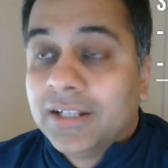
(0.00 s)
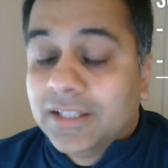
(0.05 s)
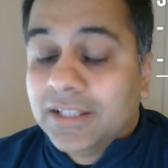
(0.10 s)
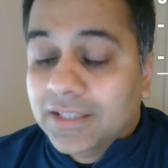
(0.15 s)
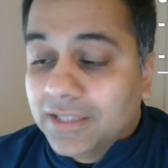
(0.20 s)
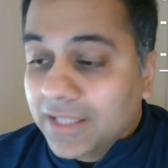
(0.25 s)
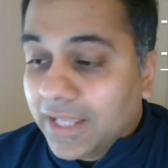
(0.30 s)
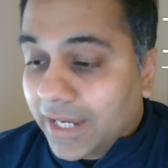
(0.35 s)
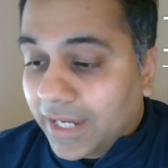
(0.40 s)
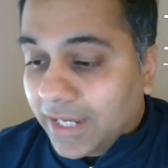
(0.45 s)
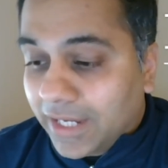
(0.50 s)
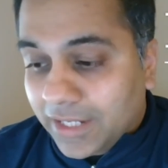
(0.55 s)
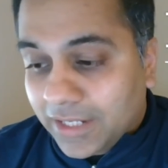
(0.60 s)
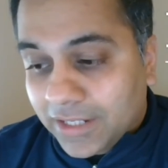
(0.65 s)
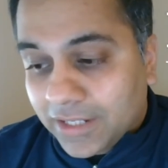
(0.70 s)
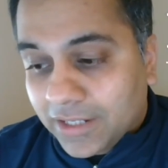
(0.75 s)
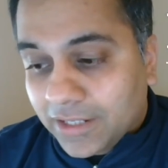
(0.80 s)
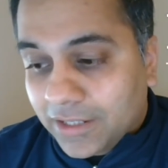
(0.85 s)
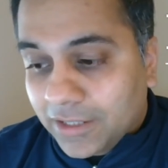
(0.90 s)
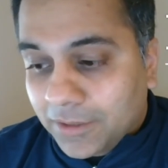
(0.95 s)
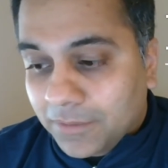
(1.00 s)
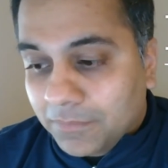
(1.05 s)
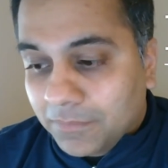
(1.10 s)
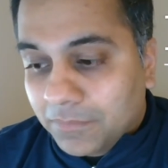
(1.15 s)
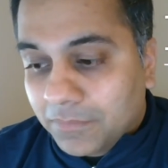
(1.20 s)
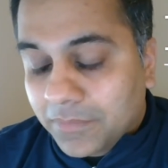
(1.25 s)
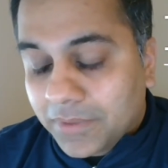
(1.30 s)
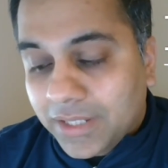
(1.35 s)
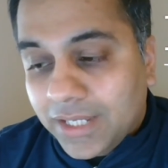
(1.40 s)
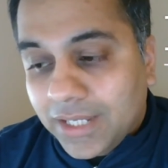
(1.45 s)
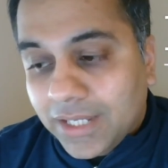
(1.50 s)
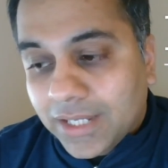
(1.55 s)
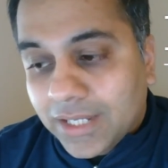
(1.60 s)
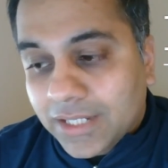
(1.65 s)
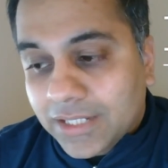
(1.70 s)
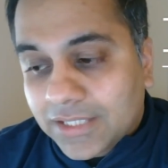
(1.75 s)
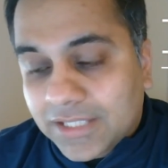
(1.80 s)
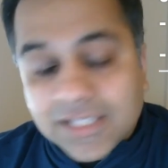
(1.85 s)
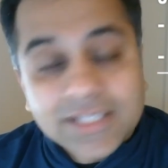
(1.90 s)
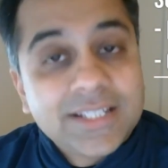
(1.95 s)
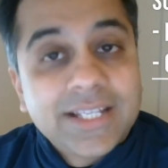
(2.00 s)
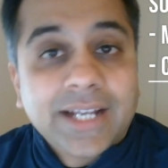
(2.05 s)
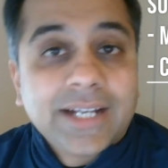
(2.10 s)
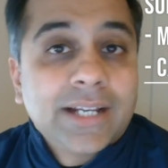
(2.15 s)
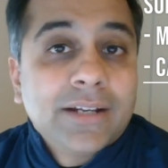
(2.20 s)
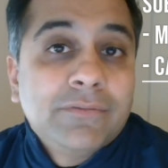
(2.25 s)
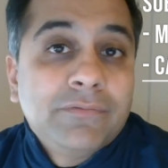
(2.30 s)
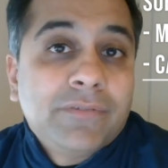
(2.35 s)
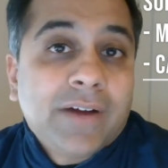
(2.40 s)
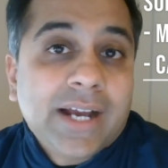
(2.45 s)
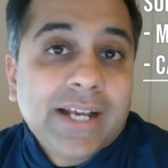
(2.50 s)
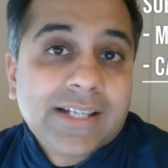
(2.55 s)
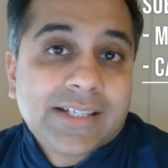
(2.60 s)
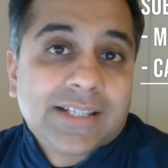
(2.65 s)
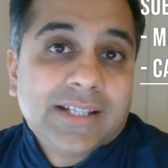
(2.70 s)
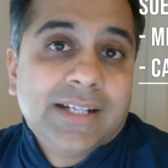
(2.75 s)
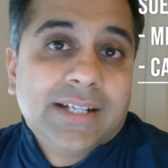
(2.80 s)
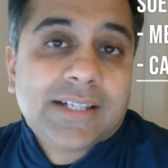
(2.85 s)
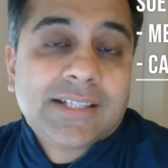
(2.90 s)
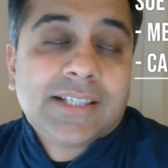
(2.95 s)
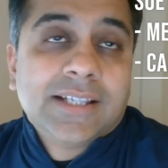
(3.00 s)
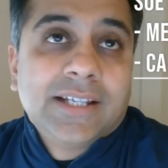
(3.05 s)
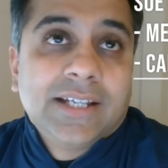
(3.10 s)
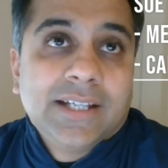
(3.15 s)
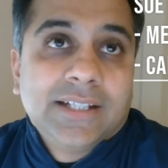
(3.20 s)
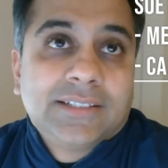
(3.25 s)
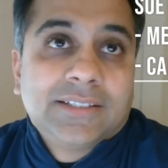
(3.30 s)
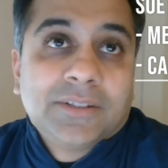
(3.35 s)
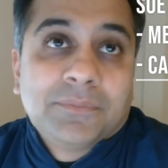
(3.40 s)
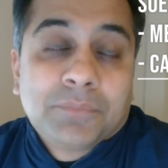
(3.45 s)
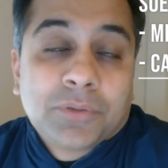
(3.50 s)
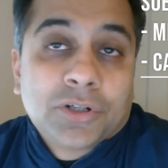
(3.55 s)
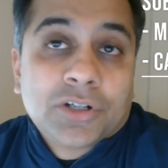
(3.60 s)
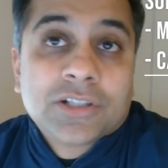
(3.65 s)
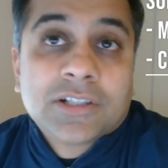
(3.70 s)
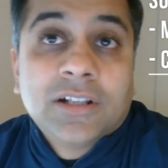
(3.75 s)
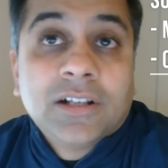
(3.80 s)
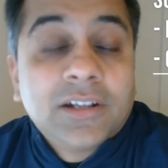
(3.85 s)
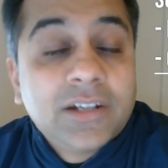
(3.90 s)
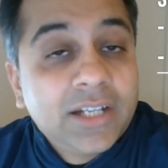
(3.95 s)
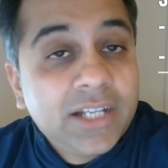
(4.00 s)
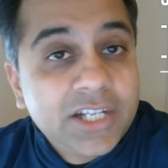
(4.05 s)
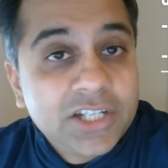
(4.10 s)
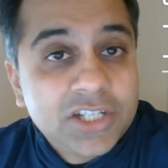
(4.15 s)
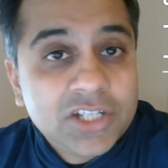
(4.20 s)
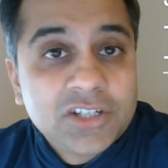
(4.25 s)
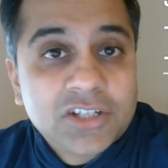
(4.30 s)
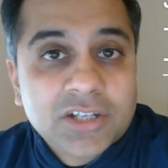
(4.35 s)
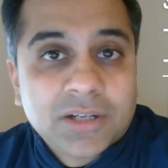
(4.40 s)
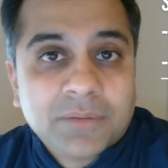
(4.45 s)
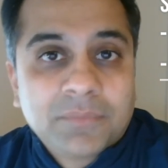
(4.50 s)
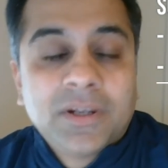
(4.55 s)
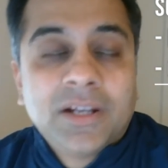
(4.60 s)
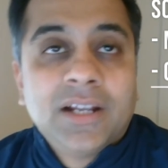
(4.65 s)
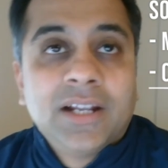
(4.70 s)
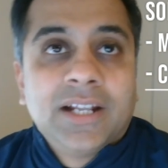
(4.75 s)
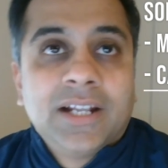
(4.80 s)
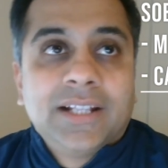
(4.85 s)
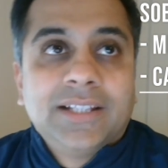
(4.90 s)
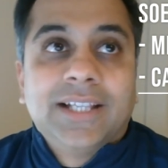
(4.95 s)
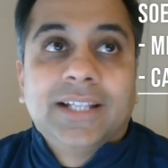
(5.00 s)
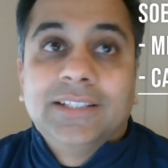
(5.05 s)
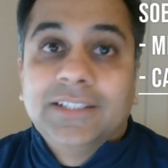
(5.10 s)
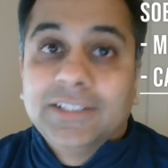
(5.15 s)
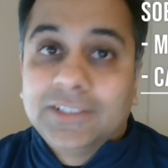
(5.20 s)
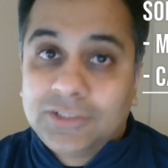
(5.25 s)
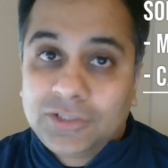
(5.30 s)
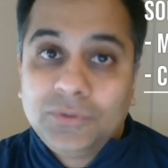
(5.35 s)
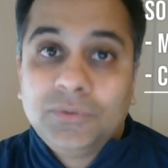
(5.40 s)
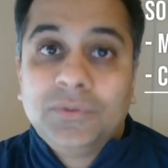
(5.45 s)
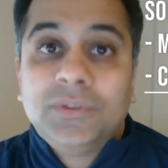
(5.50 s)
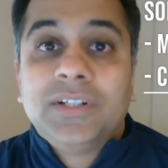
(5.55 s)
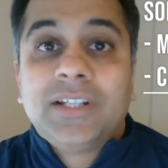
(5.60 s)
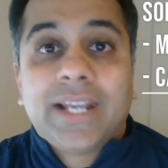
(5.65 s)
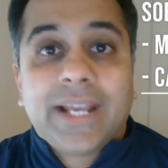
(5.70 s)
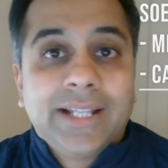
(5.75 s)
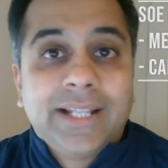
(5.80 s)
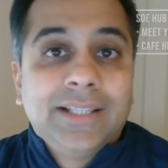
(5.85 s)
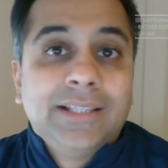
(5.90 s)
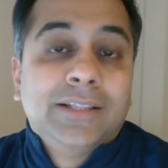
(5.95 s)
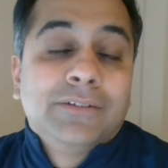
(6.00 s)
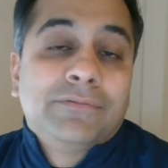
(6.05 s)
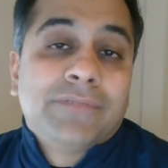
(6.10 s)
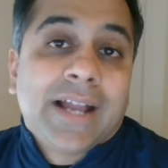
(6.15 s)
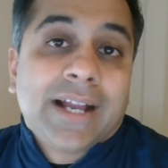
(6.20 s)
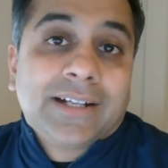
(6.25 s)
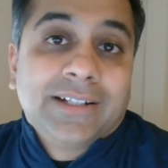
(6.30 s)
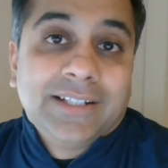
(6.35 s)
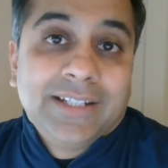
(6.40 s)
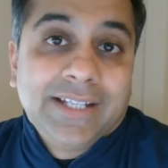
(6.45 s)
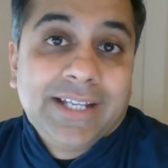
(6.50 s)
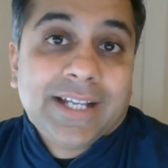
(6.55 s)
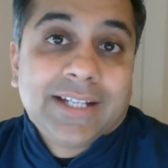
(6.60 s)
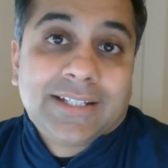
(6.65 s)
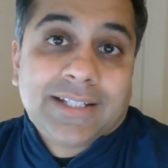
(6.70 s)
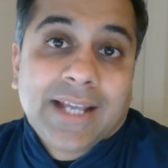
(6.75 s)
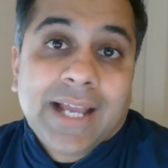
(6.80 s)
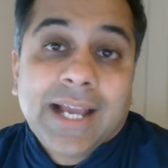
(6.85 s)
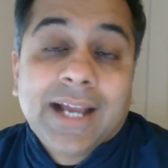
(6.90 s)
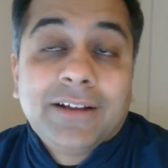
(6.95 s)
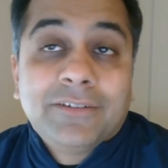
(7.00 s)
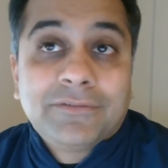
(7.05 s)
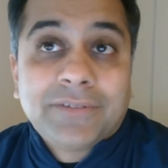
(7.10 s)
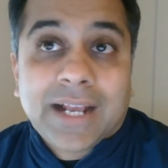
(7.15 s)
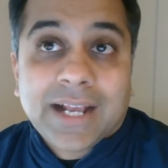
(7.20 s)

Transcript: They um, just get advice, and it's a, it's a personal relationship that the student and the faculty get to have